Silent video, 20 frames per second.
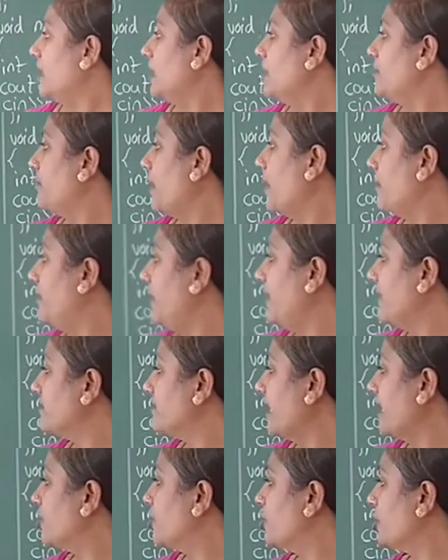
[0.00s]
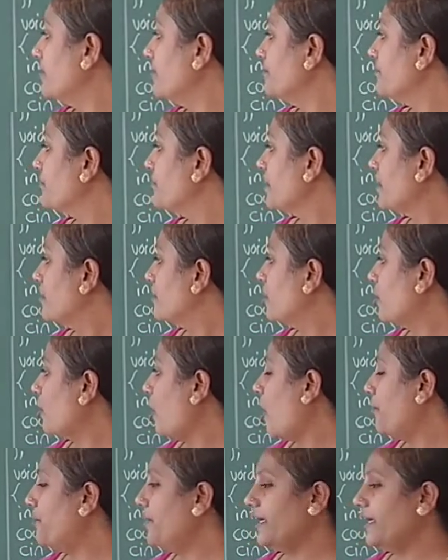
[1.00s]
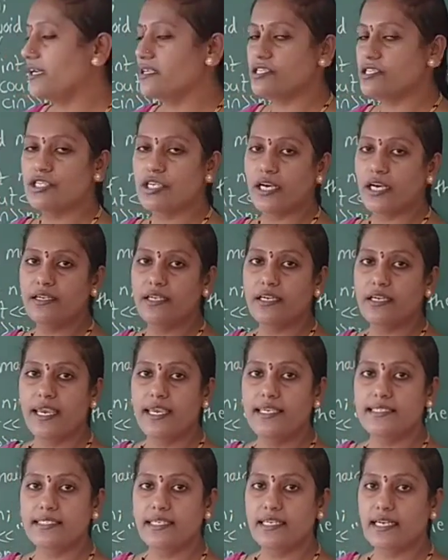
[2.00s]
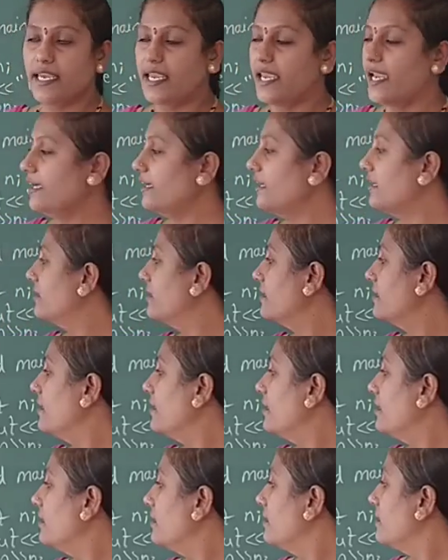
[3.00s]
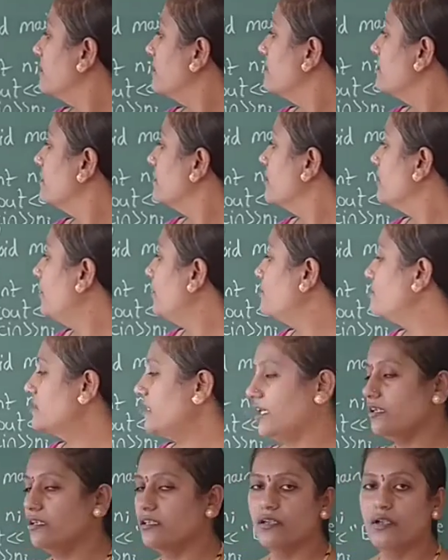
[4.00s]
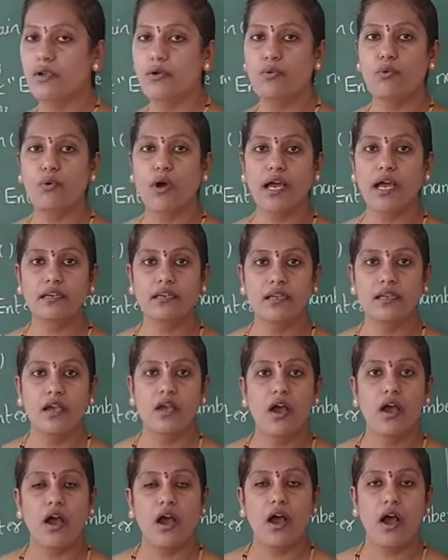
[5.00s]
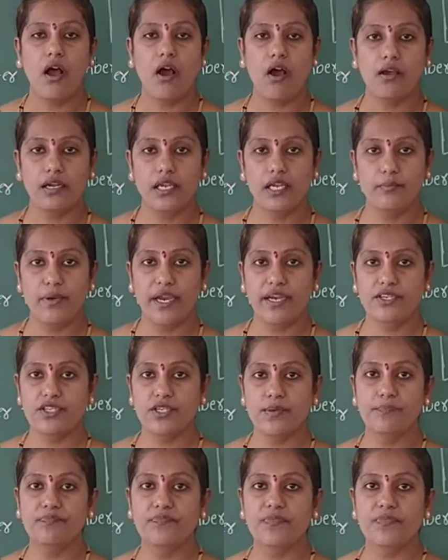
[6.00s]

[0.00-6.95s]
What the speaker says: In public section, the copy constructor is created using one argument,